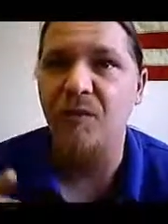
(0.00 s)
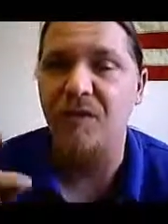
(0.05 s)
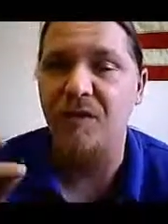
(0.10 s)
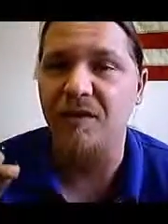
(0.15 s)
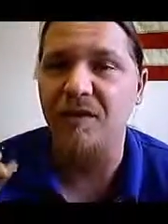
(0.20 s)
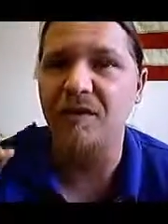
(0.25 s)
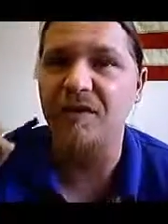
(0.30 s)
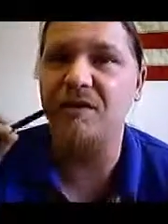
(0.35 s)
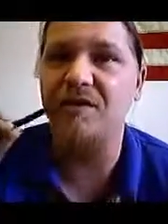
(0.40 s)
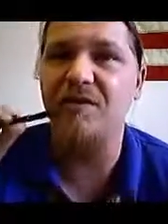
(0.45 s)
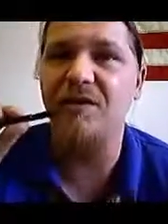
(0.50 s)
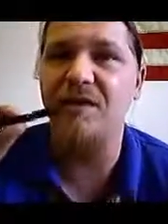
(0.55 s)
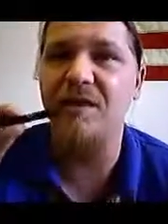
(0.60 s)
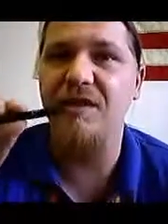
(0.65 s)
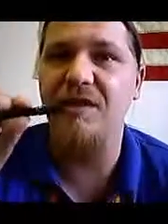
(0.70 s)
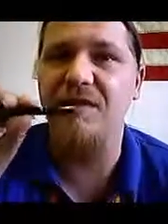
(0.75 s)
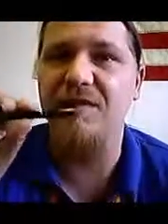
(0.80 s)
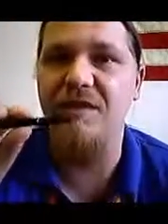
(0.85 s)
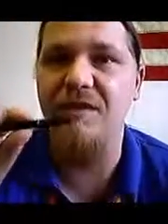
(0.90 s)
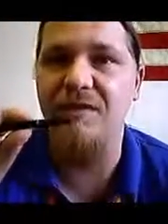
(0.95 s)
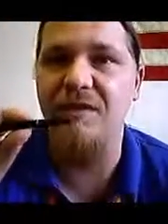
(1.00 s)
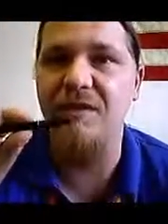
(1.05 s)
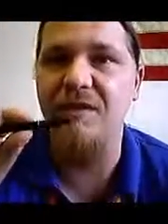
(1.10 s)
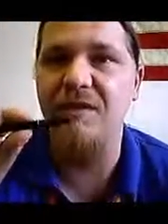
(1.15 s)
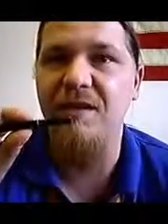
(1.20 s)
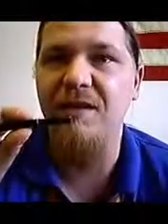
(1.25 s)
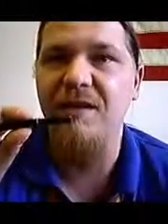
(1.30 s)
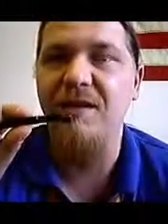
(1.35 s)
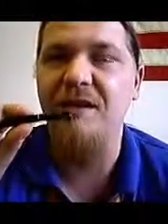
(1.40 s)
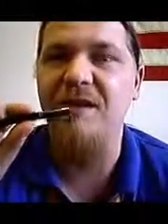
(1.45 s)
With an electronic cigarette,
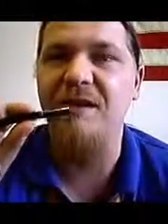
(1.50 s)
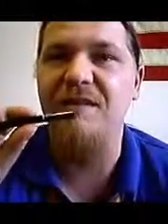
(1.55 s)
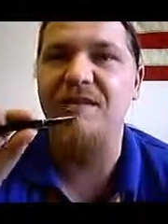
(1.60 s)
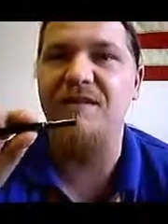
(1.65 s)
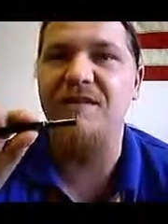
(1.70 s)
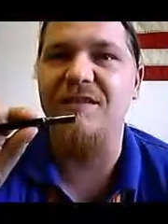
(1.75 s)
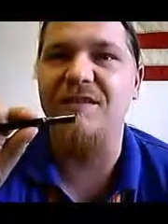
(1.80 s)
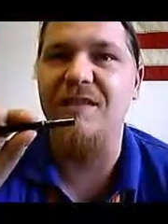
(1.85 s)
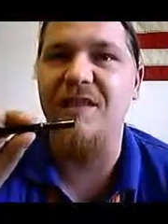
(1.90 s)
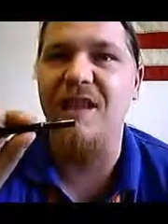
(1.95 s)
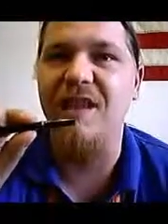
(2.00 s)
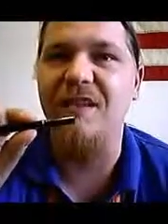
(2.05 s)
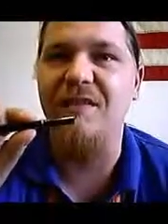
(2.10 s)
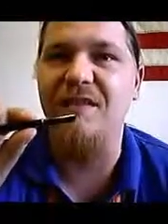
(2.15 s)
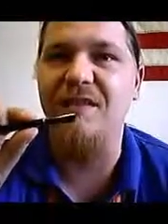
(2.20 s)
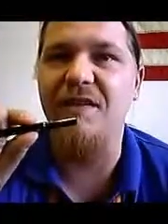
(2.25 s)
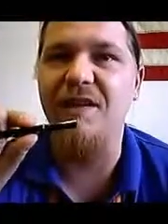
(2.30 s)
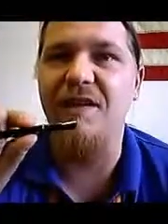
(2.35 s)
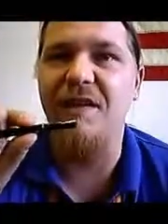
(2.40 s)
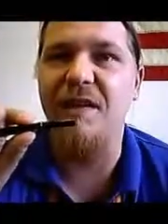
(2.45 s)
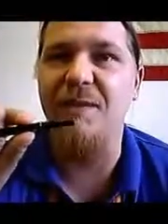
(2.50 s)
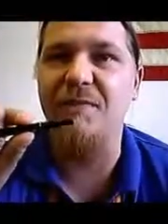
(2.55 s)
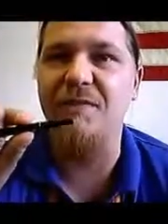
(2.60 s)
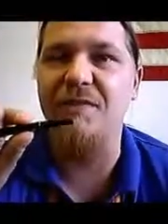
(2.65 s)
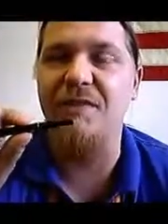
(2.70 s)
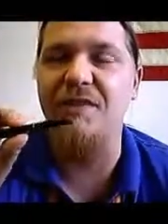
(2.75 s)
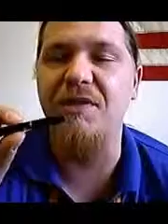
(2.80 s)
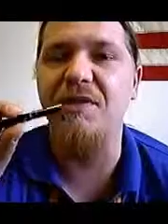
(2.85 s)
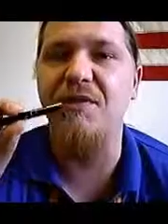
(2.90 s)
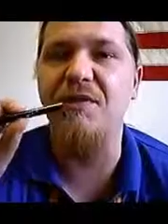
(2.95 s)
it is exactly the
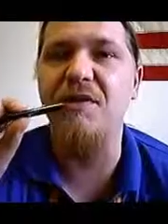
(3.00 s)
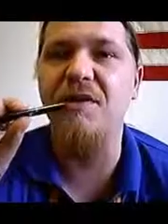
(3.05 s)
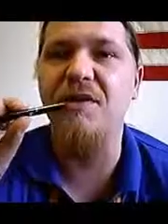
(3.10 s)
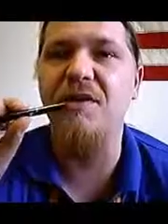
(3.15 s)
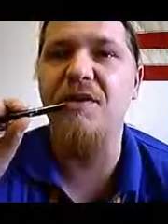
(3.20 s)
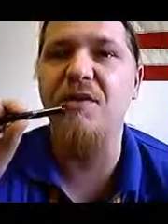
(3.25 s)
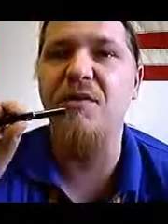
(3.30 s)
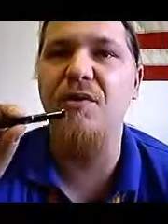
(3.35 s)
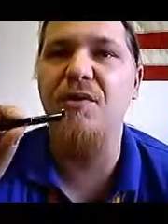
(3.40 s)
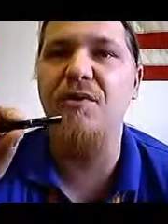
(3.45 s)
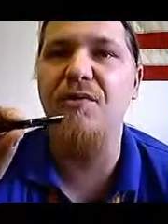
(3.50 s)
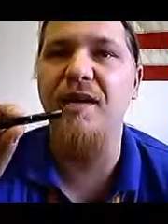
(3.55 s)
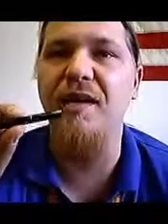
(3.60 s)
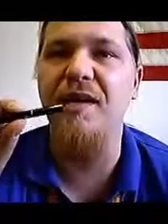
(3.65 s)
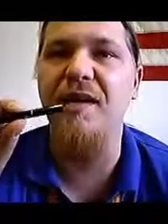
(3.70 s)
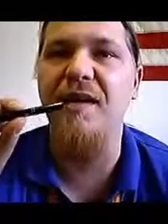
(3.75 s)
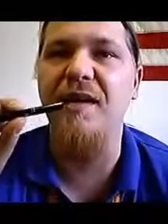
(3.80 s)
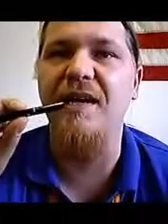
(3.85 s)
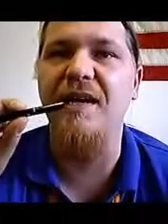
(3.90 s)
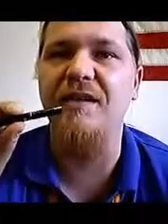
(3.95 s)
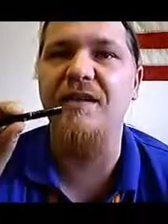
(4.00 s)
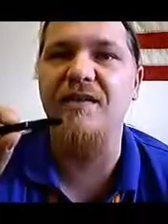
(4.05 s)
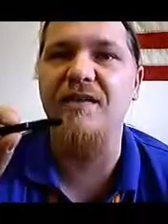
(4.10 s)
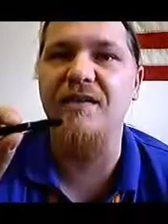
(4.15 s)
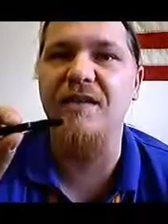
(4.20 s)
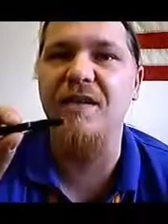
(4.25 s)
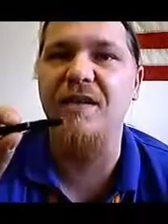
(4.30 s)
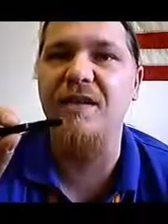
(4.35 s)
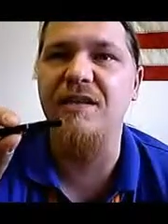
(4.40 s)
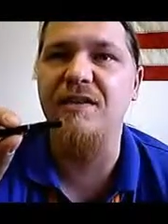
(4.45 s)
opposite. You want to go and drag as
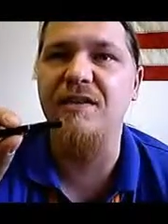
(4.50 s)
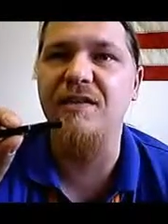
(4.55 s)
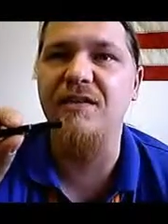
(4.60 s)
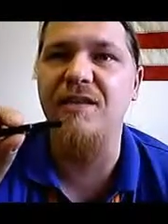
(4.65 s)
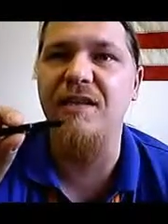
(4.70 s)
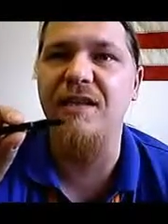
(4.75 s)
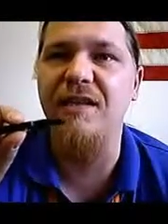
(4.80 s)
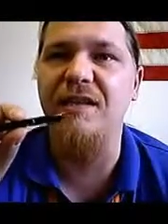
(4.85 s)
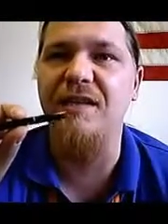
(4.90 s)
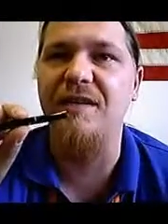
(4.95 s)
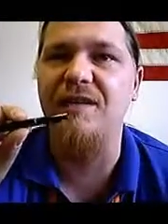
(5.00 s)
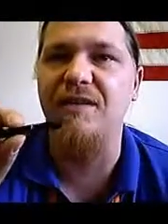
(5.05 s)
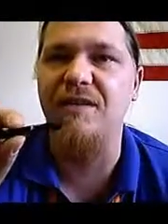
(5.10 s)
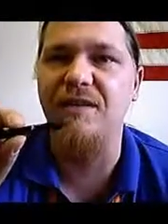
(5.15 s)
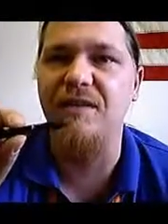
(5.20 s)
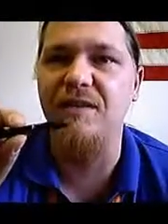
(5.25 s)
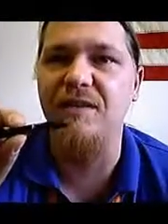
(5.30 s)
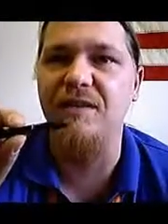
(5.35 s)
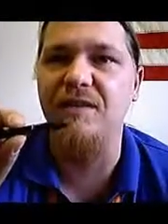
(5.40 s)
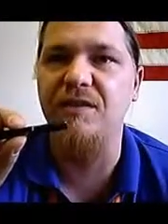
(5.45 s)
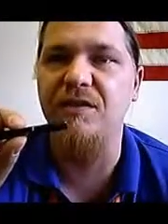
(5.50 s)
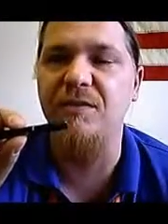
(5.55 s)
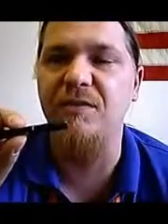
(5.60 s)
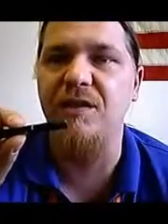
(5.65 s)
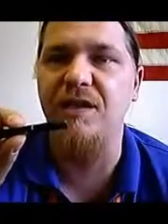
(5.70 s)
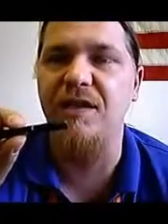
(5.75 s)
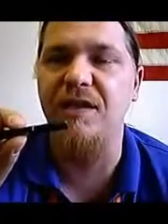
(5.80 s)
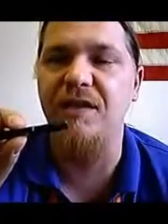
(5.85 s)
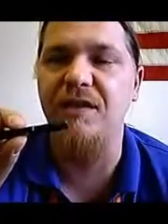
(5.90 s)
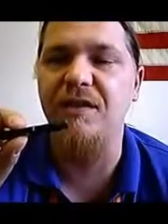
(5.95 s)
light as you can, as long as you
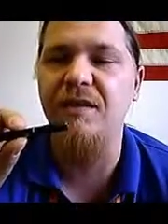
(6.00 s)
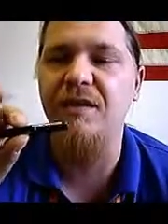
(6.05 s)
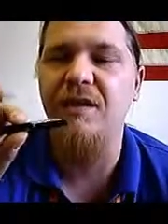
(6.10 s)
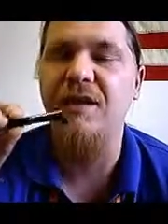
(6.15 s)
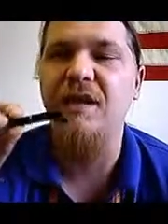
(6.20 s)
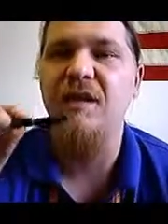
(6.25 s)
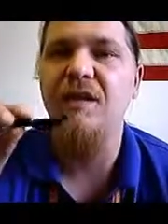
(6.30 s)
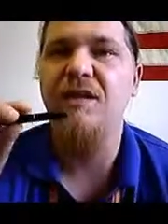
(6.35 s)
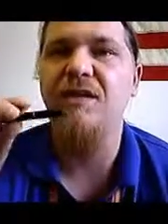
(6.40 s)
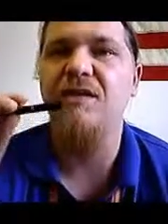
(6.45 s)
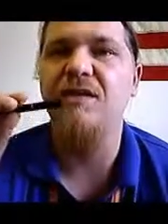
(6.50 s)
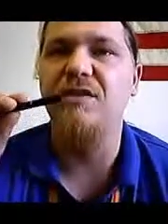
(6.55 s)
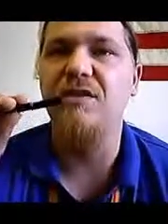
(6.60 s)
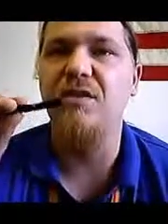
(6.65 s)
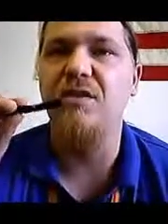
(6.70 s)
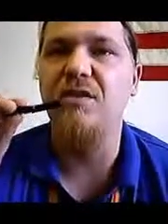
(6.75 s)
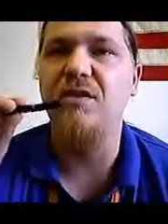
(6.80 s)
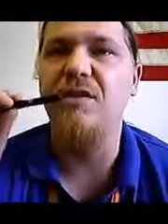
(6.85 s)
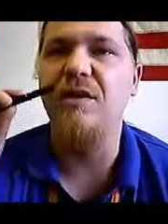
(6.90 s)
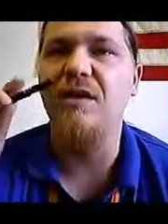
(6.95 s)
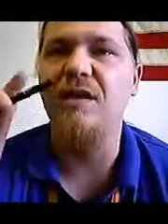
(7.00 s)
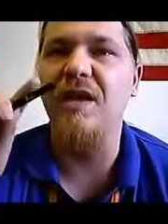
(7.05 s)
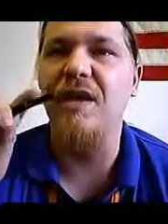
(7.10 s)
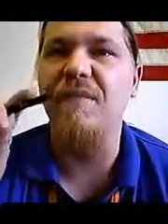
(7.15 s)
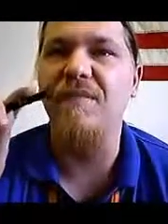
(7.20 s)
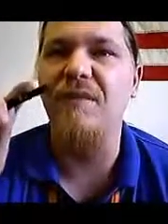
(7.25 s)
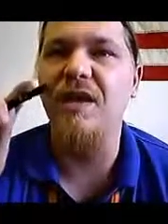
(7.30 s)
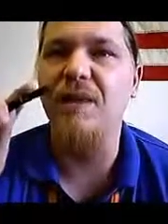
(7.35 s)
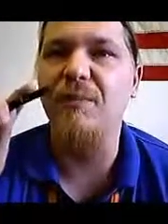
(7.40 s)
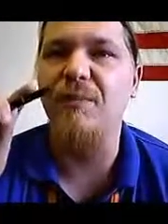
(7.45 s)
can, so you get
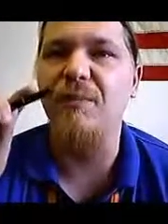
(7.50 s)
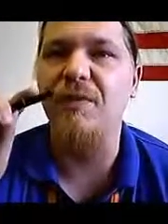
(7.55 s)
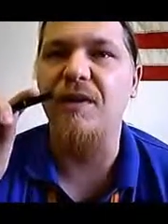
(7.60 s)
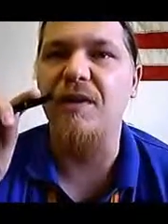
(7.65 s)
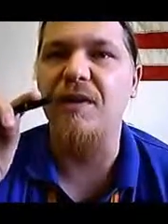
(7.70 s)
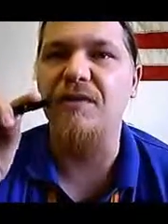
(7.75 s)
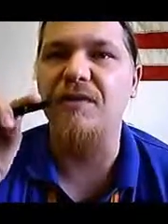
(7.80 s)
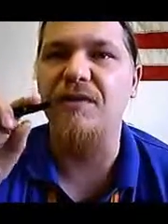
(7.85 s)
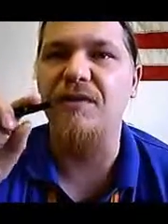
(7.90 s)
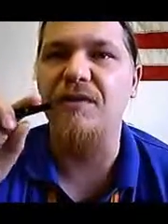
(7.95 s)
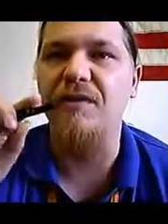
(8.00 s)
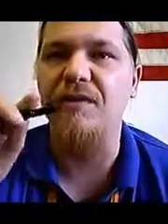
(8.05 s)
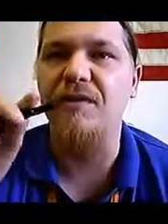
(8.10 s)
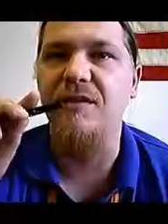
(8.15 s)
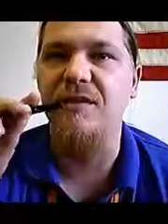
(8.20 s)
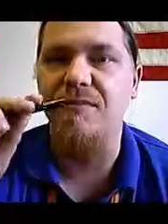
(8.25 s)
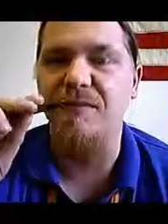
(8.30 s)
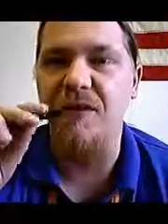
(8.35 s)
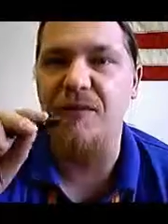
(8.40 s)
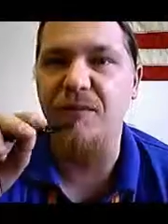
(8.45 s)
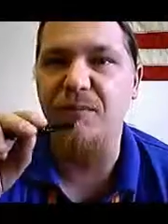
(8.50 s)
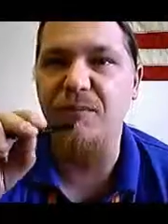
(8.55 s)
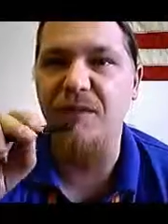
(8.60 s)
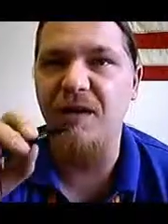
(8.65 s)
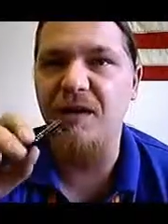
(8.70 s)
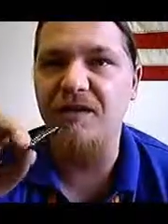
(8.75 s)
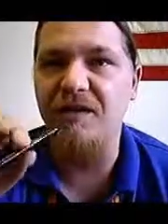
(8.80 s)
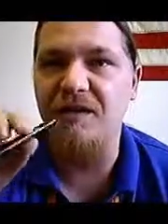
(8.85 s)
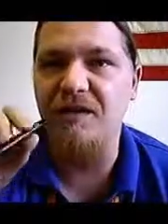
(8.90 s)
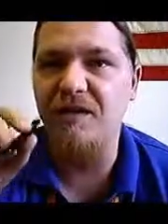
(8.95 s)
that vaporizer,
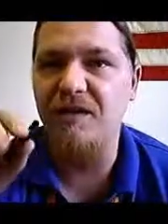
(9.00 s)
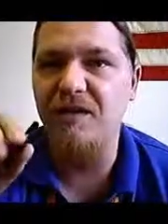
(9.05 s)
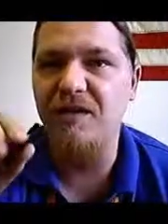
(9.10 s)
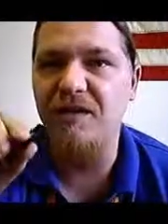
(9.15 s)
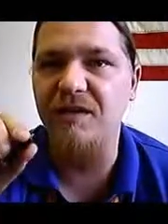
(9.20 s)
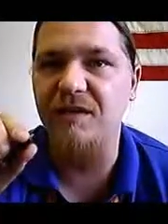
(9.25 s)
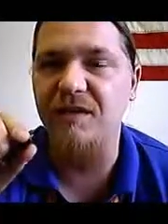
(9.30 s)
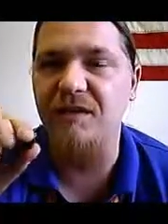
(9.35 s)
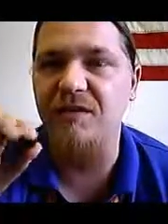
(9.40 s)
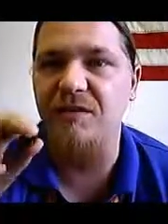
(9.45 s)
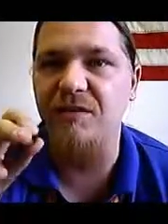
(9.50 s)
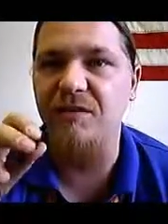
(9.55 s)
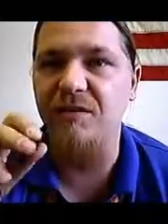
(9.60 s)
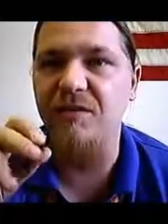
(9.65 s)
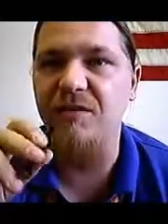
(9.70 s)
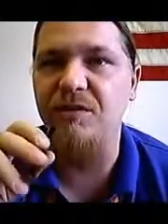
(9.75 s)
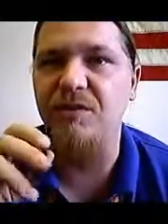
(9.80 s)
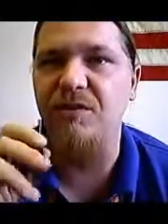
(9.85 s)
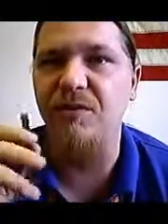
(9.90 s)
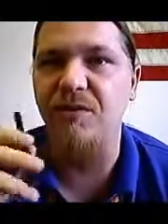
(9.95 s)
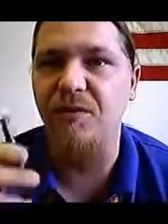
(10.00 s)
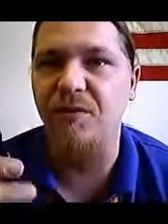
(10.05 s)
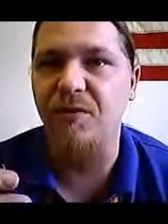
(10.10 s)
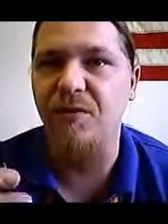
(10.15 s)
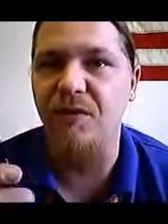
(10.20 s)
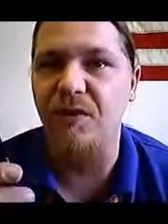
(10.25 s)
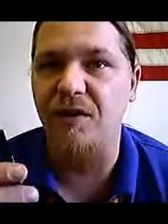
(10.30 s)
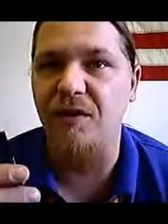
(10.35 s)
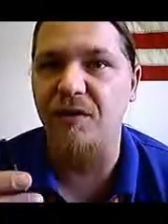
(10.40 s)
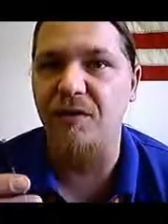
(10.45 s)
vaporizing the nicotine solution for
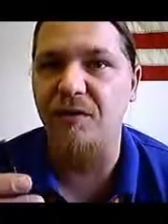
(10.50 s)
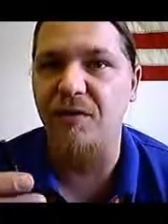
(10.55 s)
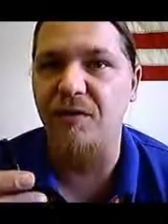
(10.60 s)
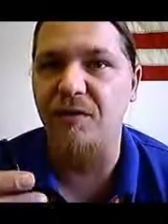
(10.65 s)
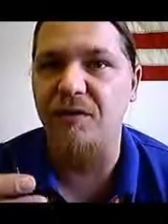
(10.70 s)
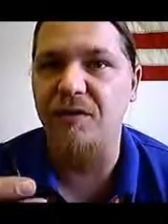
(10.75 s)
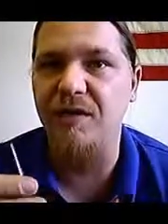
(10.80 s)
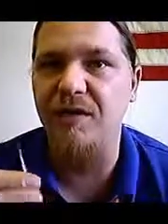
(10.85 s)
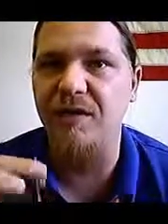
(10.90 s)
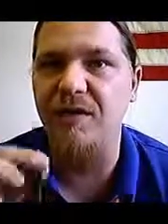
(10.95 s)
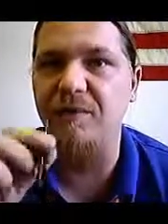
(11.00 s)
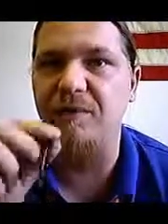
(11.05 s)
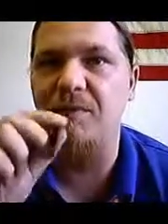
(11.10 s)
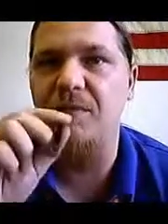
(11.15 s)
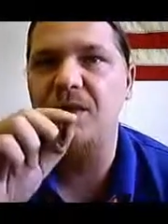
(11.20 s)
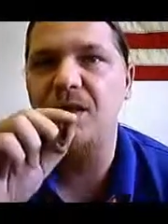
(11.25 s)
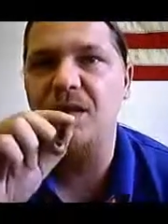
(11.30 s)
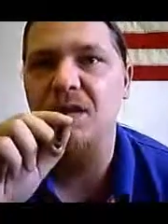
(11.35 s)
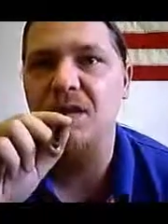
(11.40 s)
a longer amount of time.